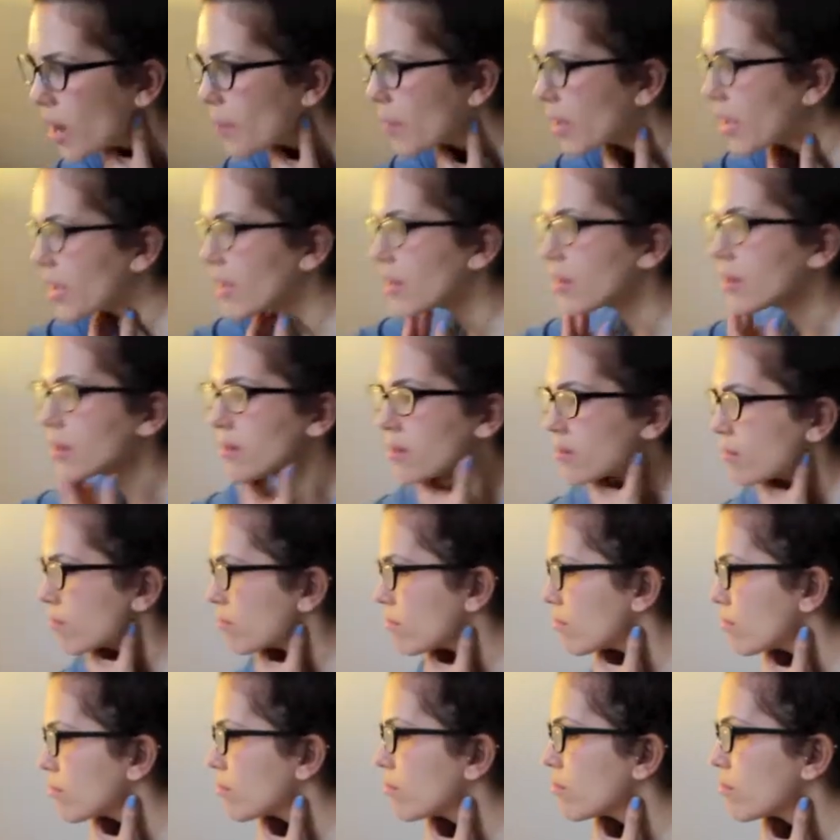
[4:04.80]
I'd
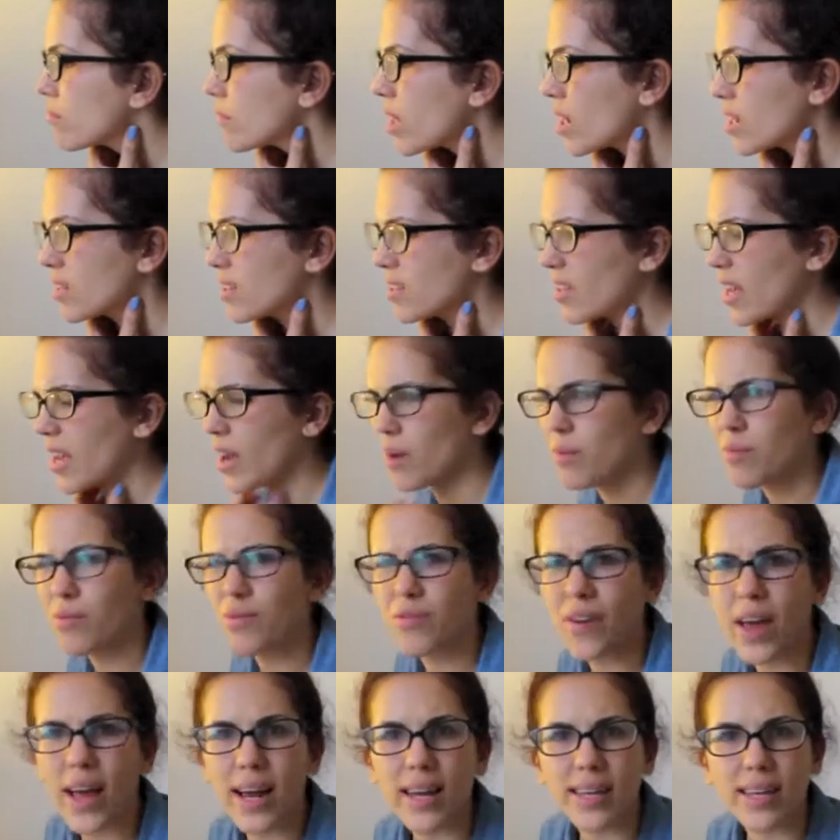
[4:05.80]
say I'm
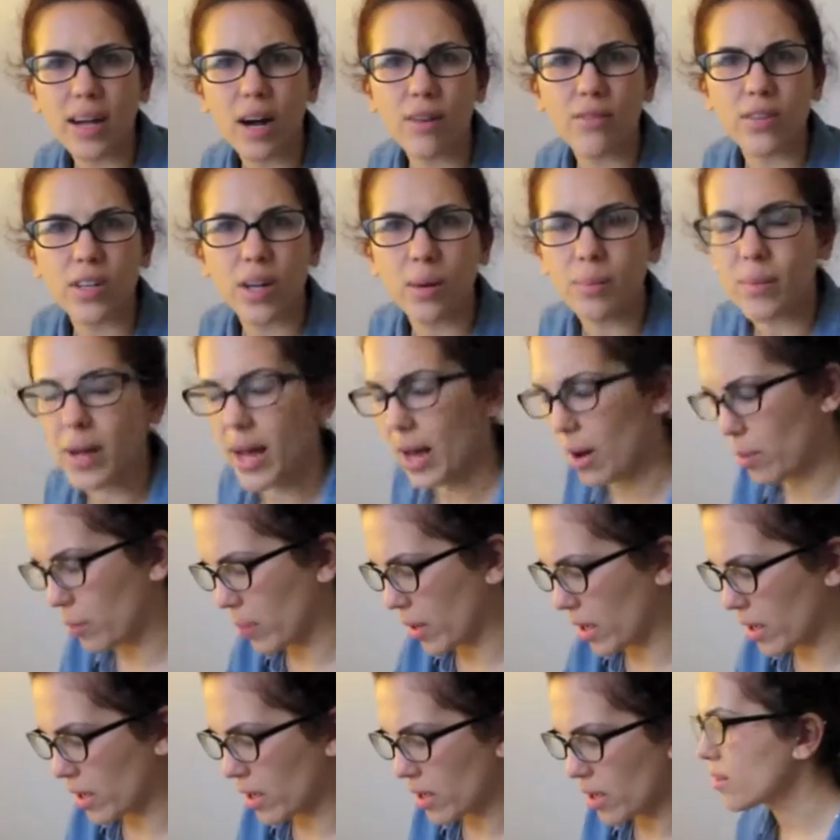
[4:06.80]
fairly covered up now,
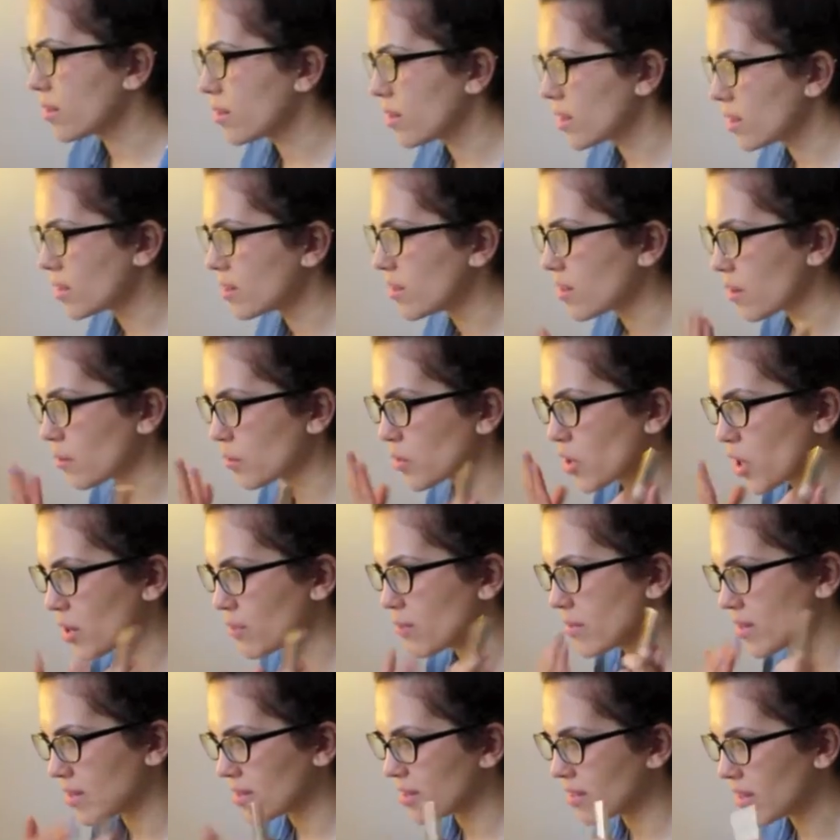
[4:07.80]
but
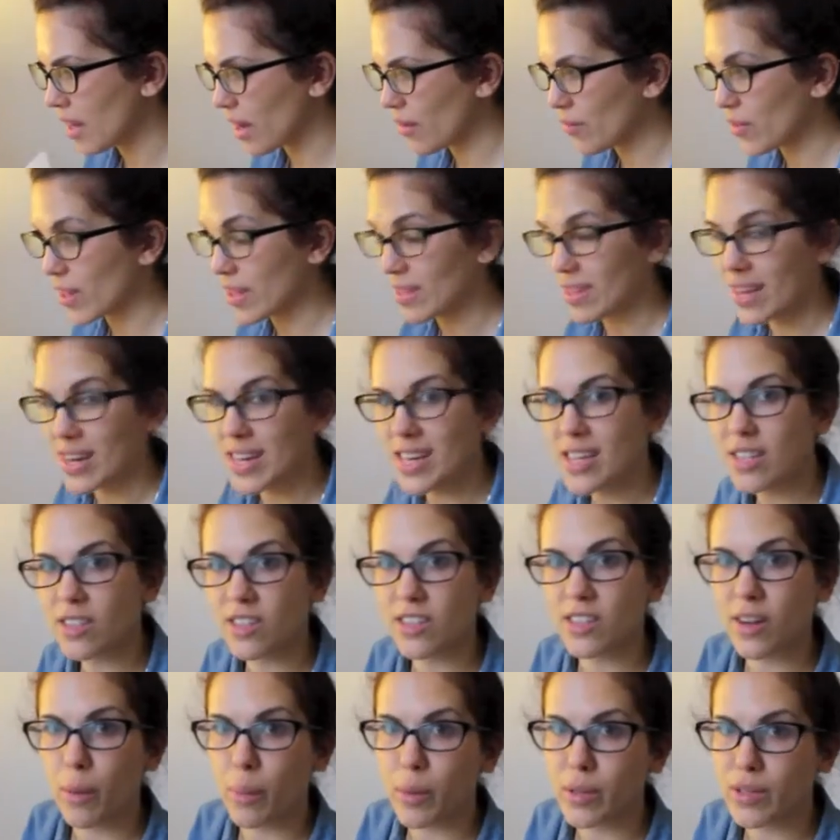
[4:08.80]
sometimes if there's any
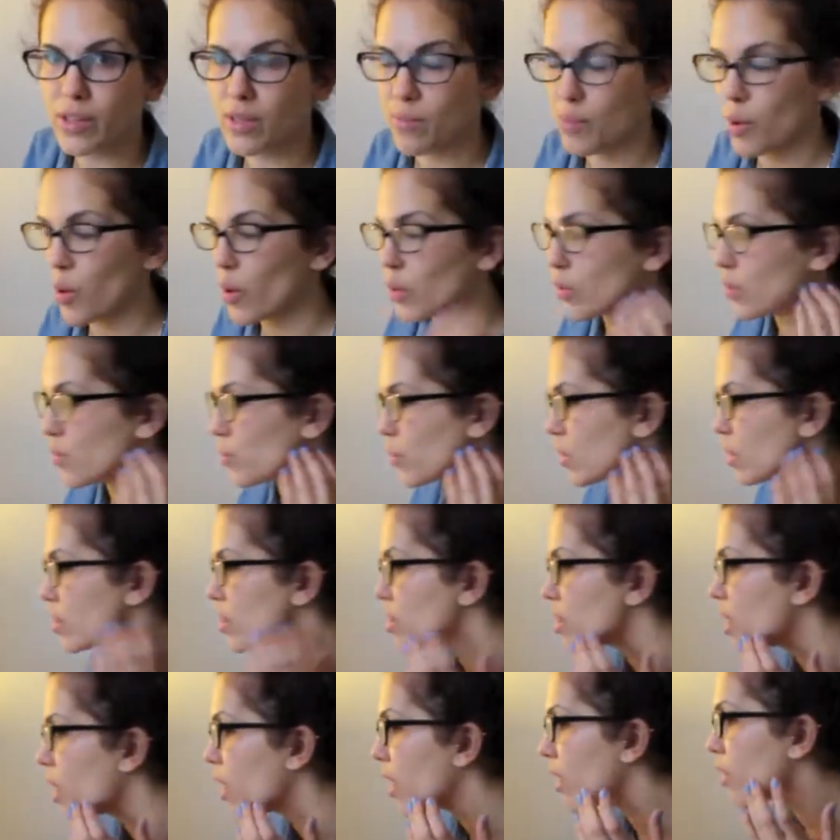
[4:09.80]
stubborn spots,
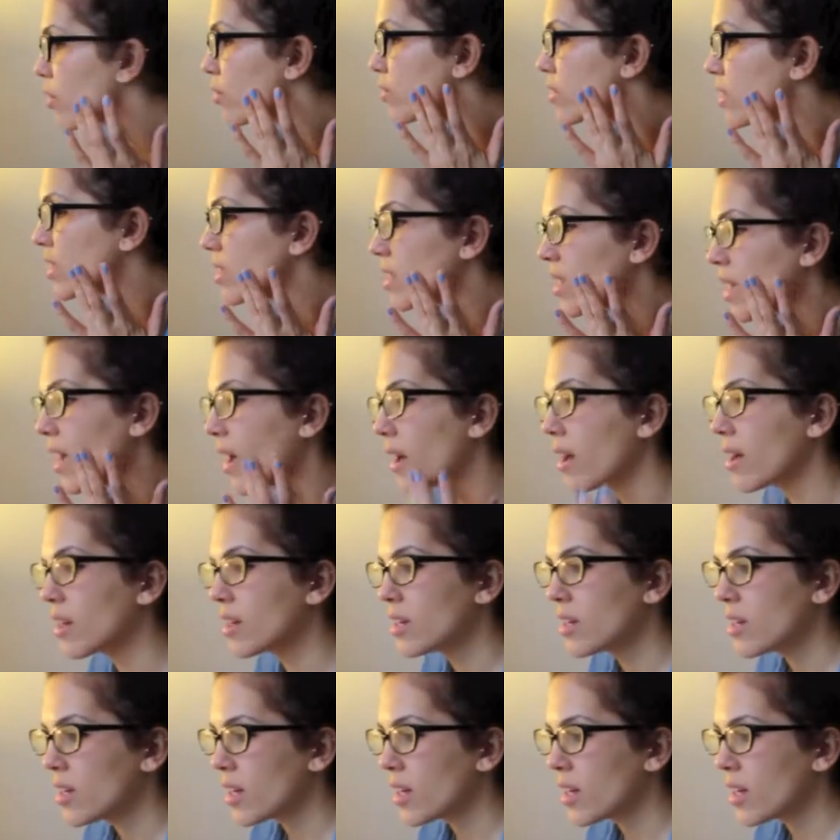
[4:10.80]
which I often get,